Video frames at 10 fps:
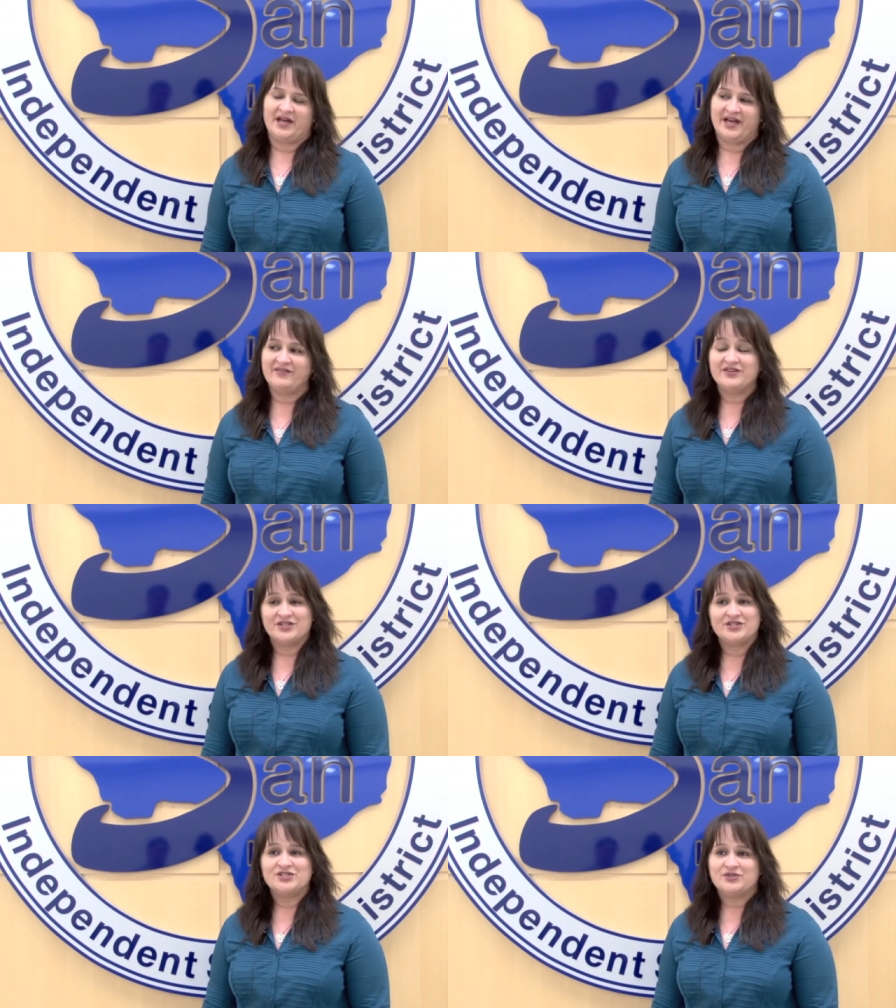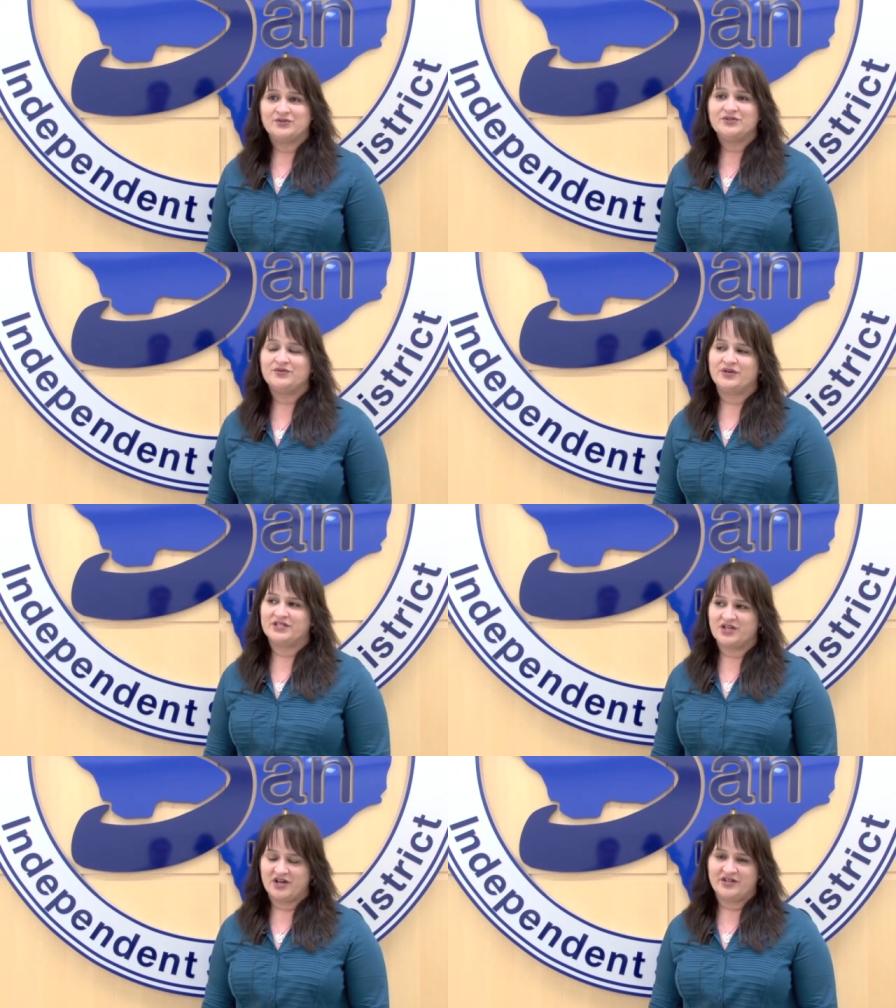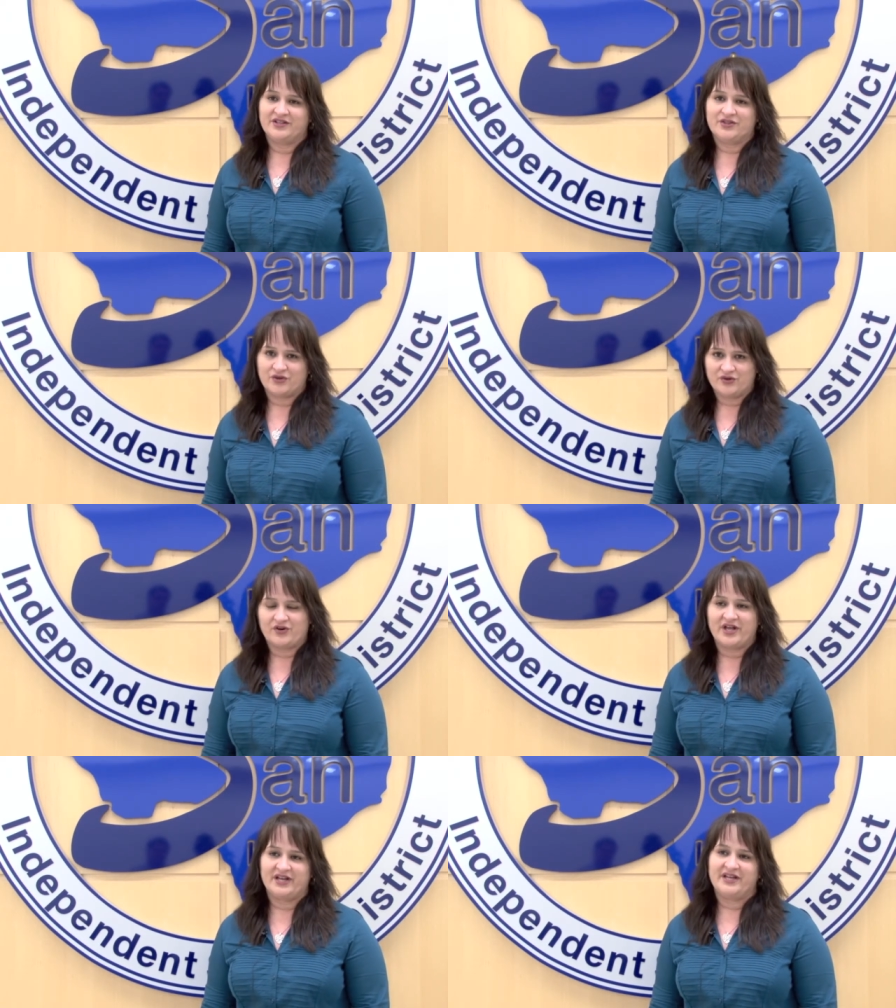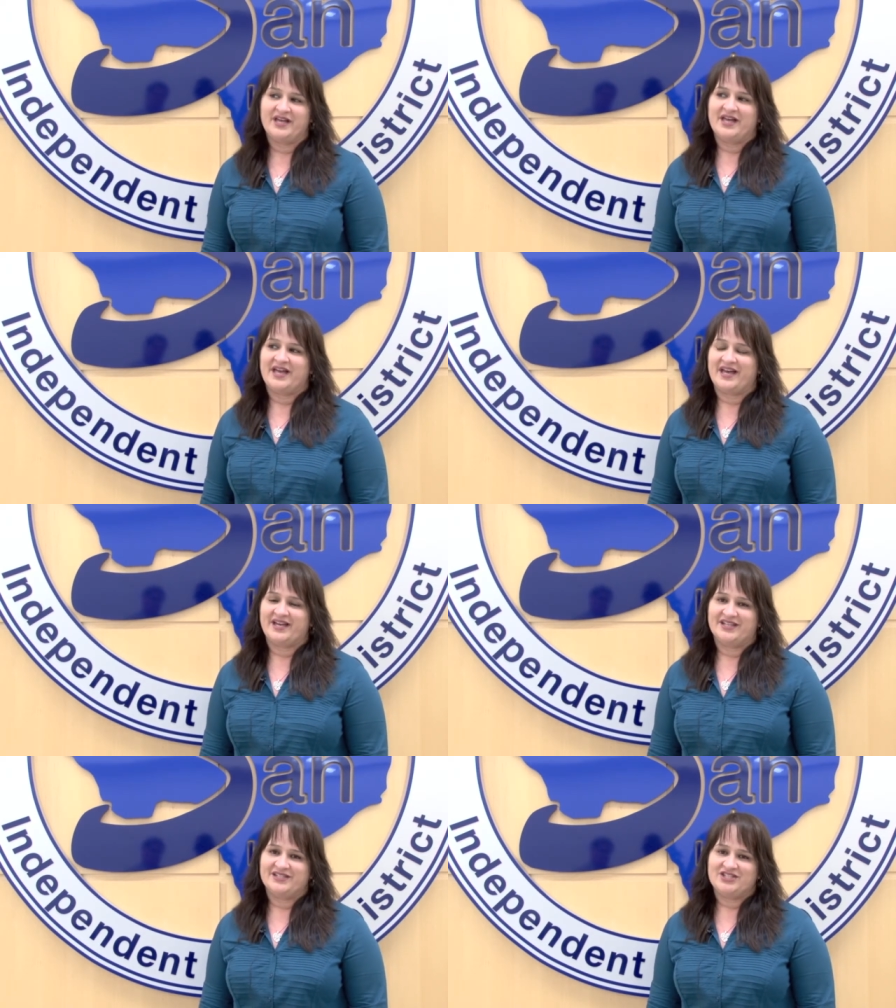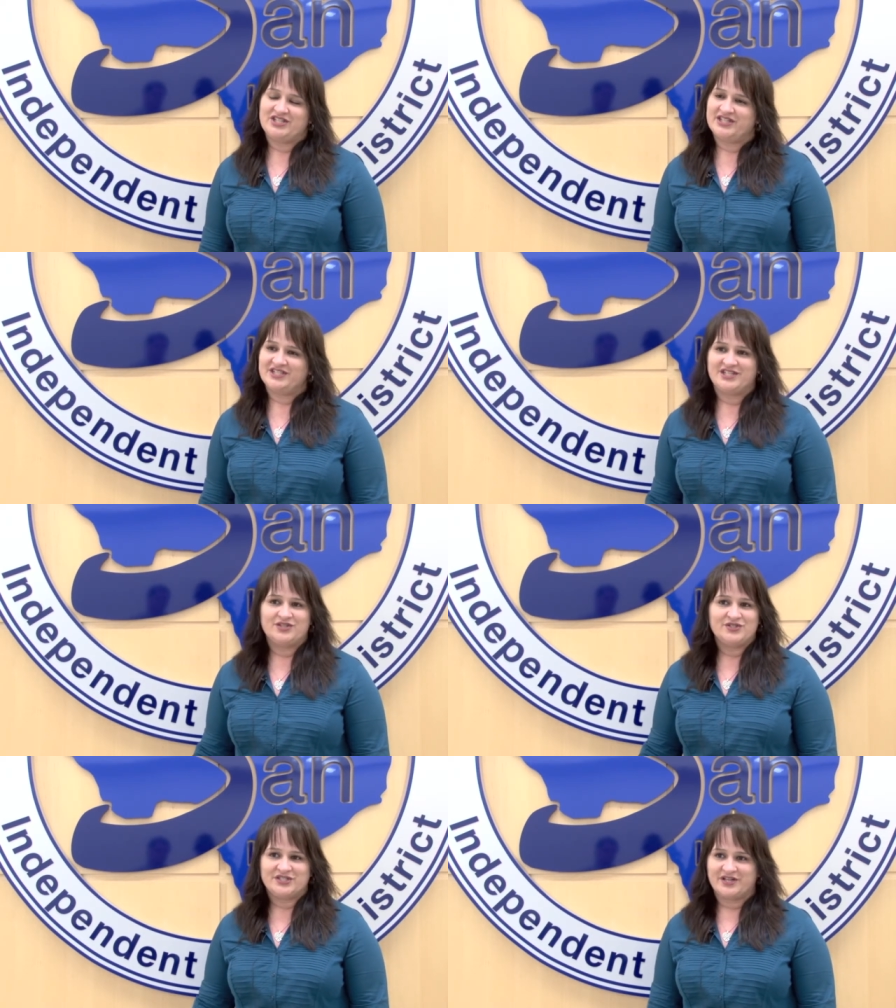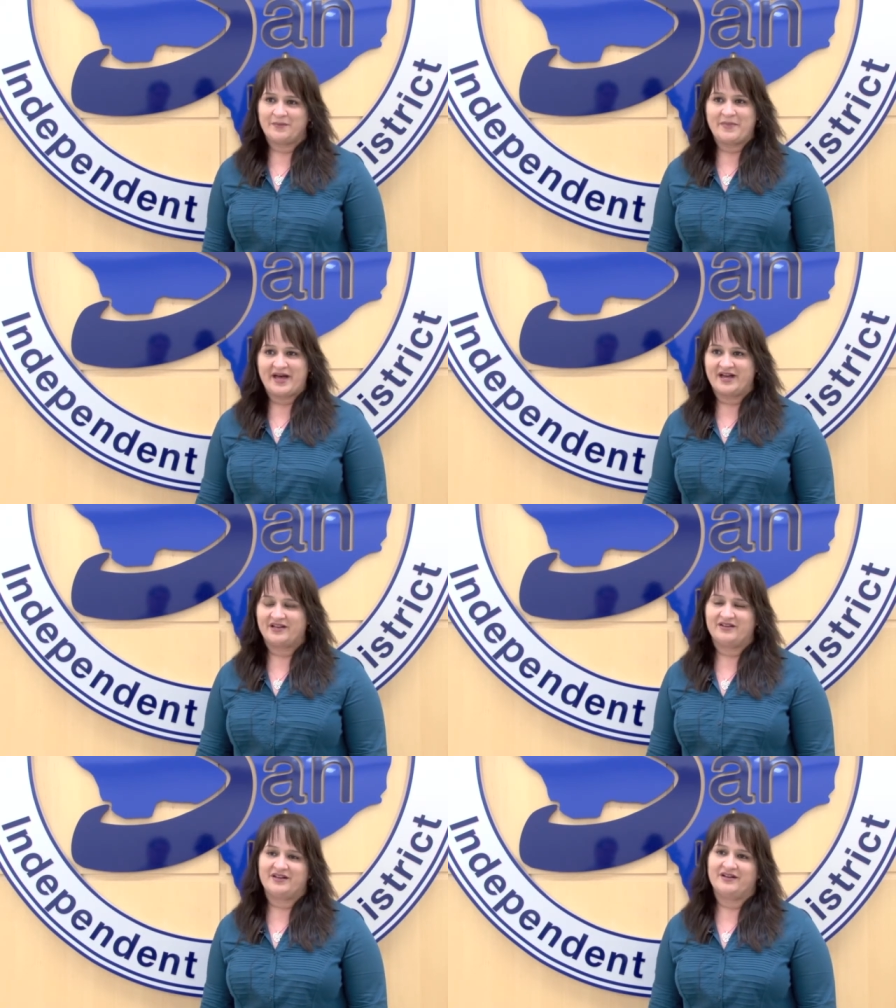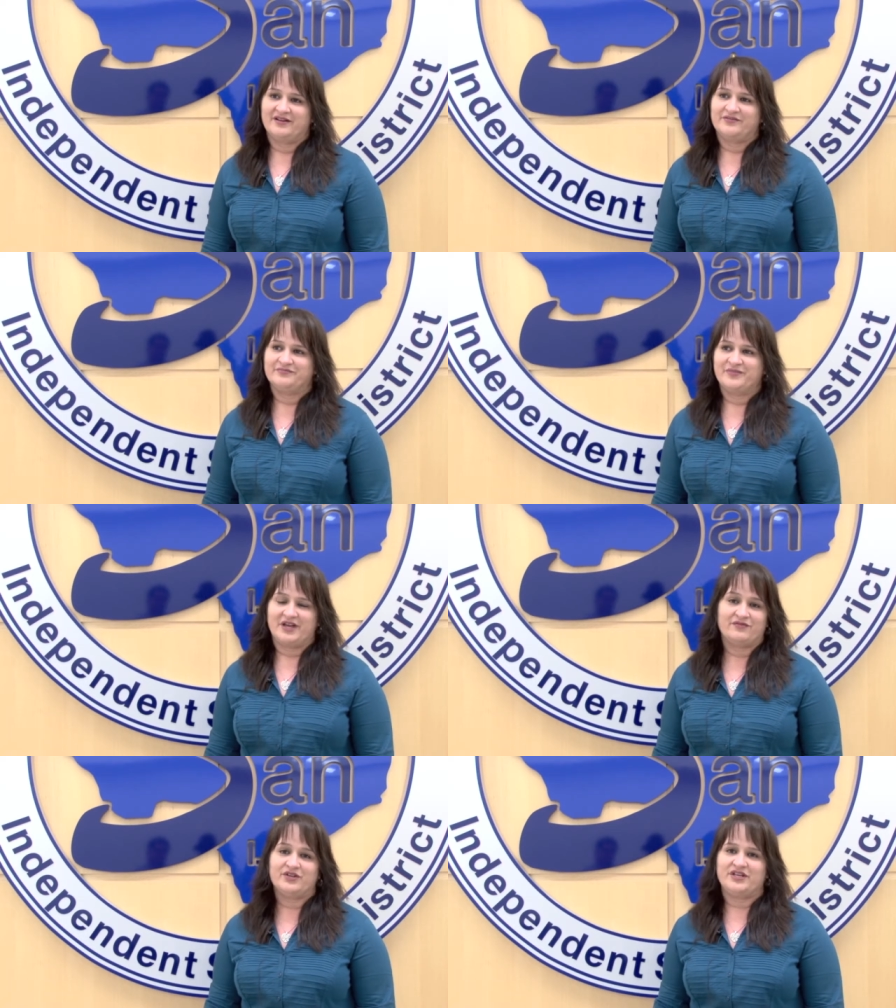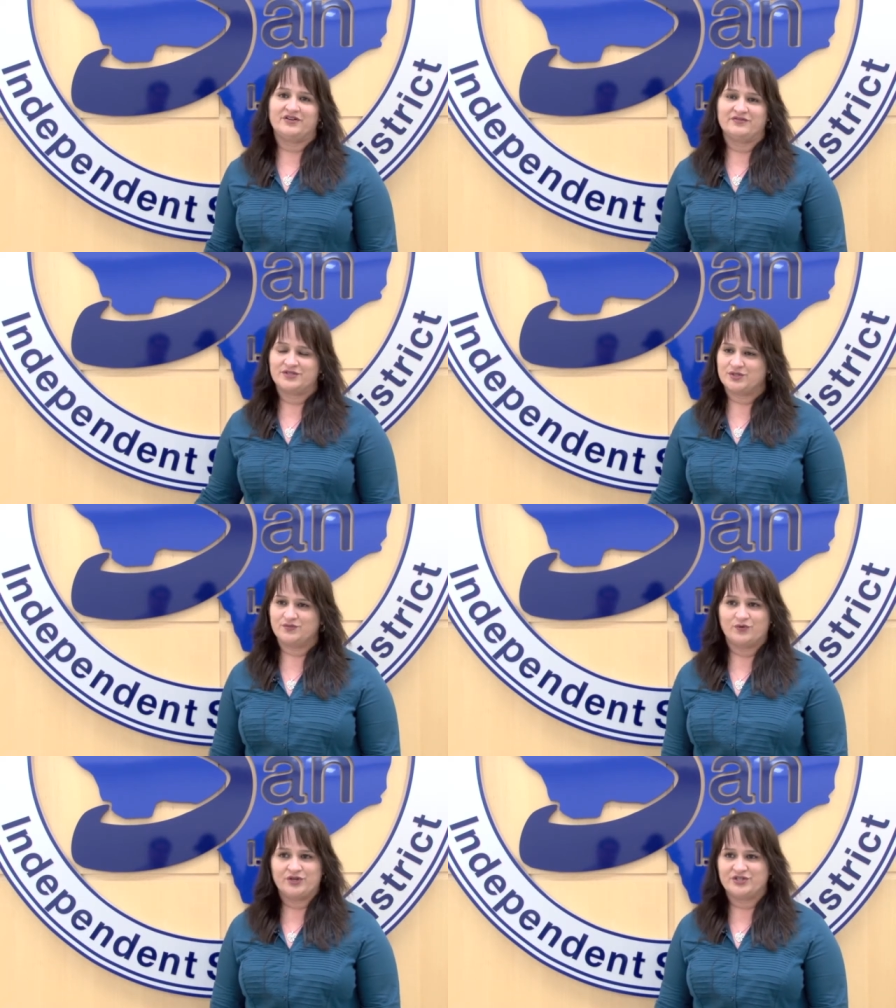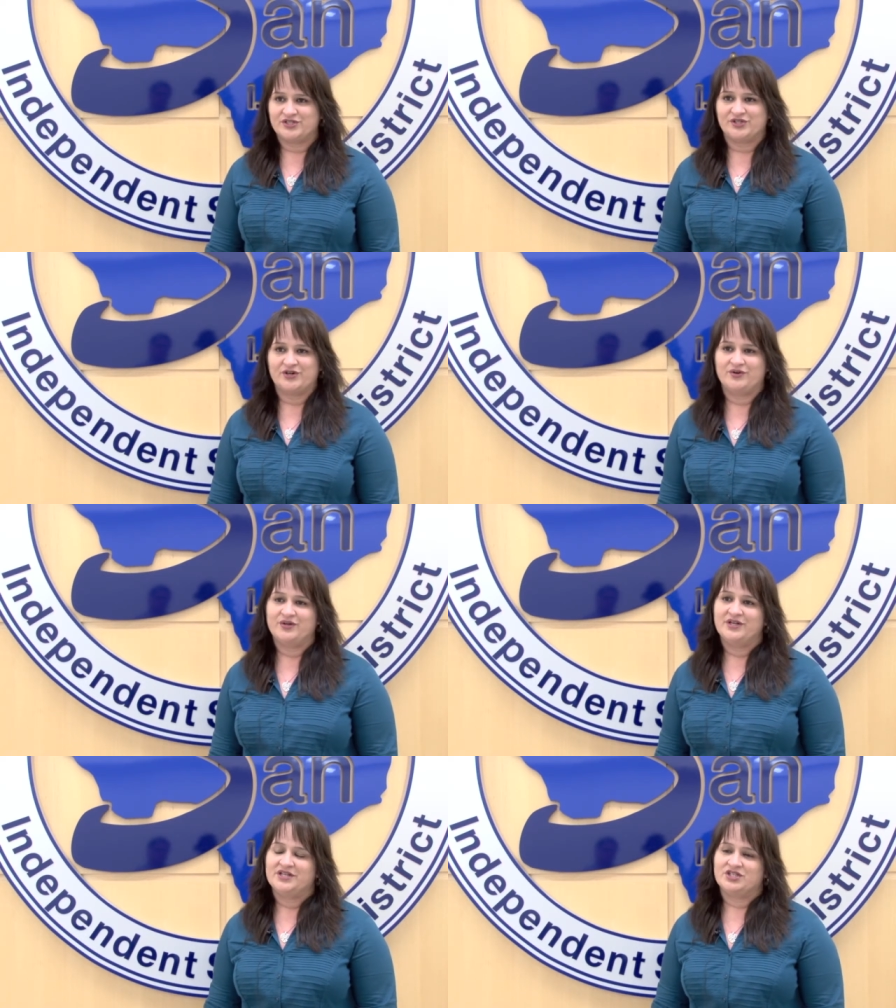I have another student who I taught in third grade, and she continues to come back uh, every year. This was four years ago.